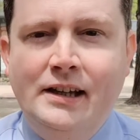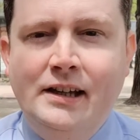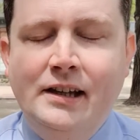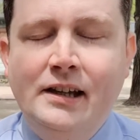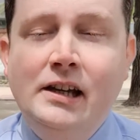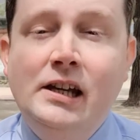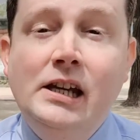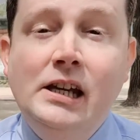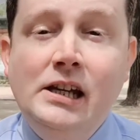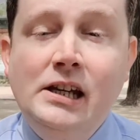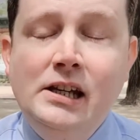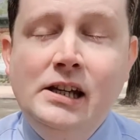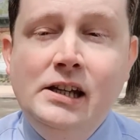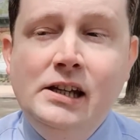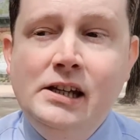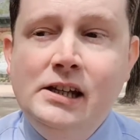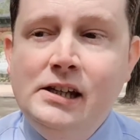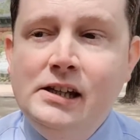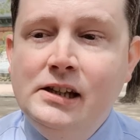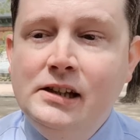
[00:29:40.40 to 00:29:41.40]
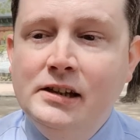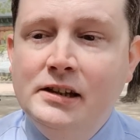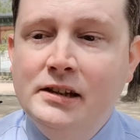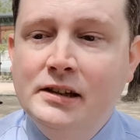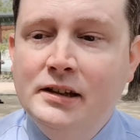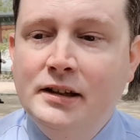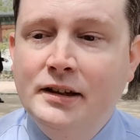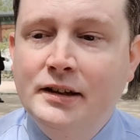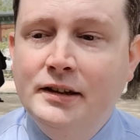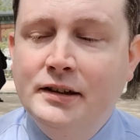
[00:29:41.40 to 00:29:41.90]
He
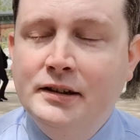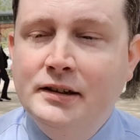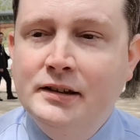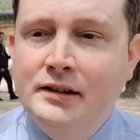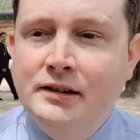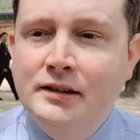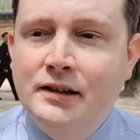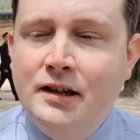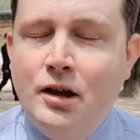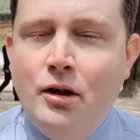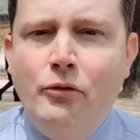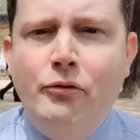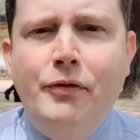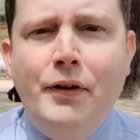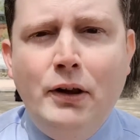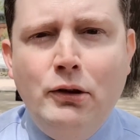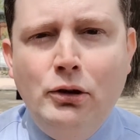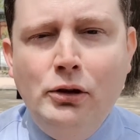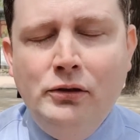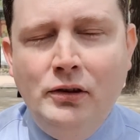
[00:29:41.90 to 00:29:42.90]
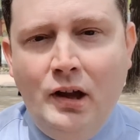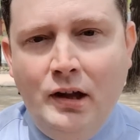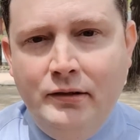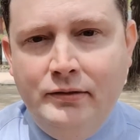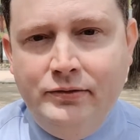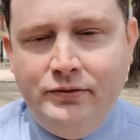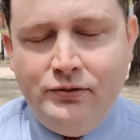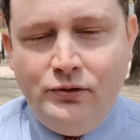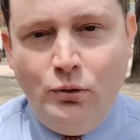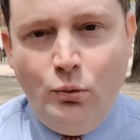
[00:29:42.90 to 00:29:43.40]
fell in
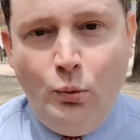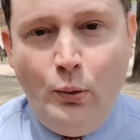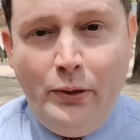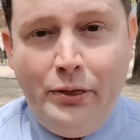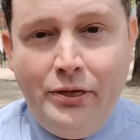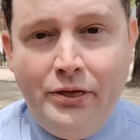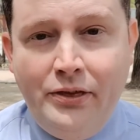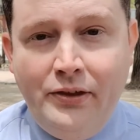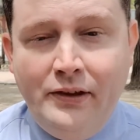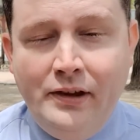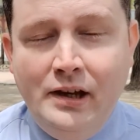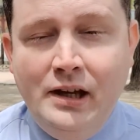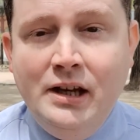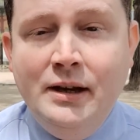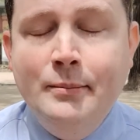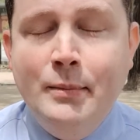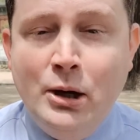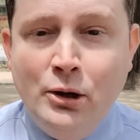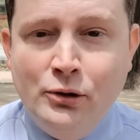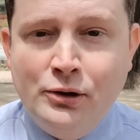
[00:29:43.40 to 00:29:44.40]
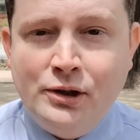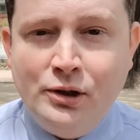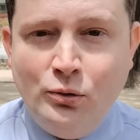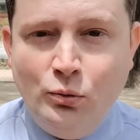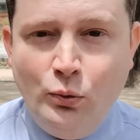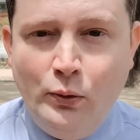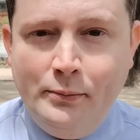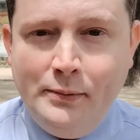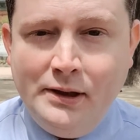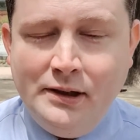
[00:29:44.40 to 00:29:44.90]
love with an American
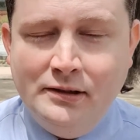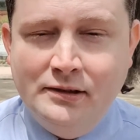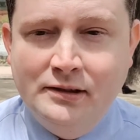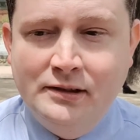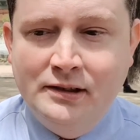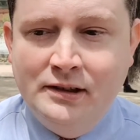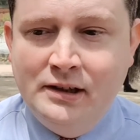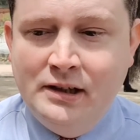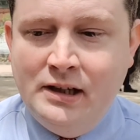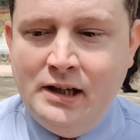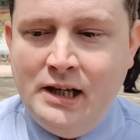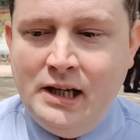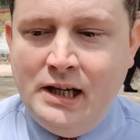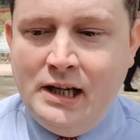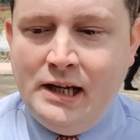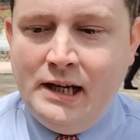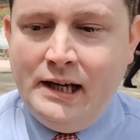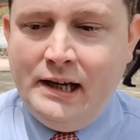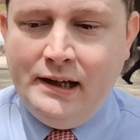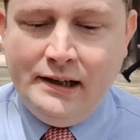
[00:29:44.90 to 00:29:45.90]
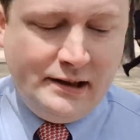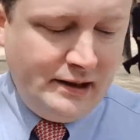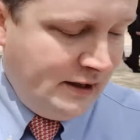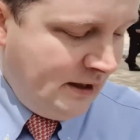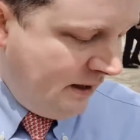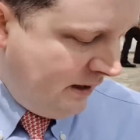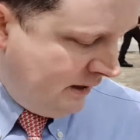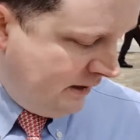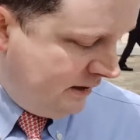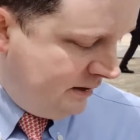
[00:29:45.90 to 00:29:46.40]
woman,
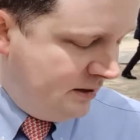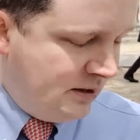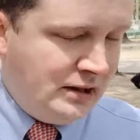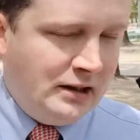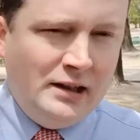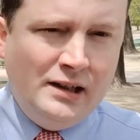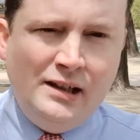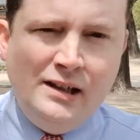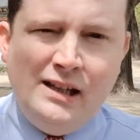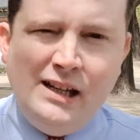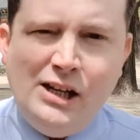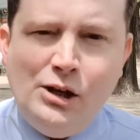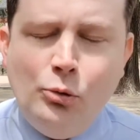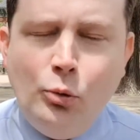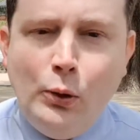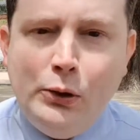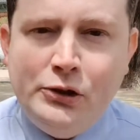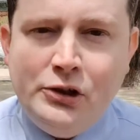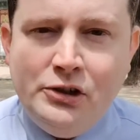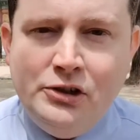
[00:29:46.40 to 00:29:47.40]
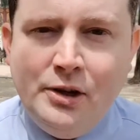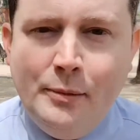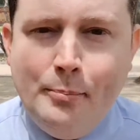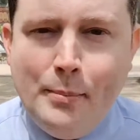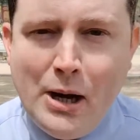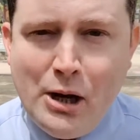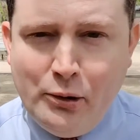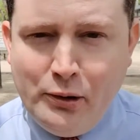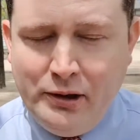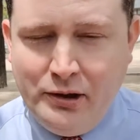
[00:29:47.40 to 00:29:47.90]
and he wanted to
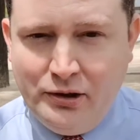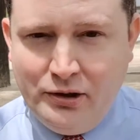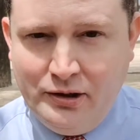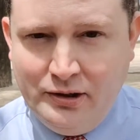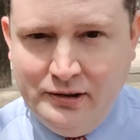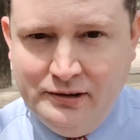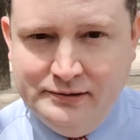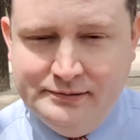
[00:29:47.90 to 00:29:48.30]
marry her.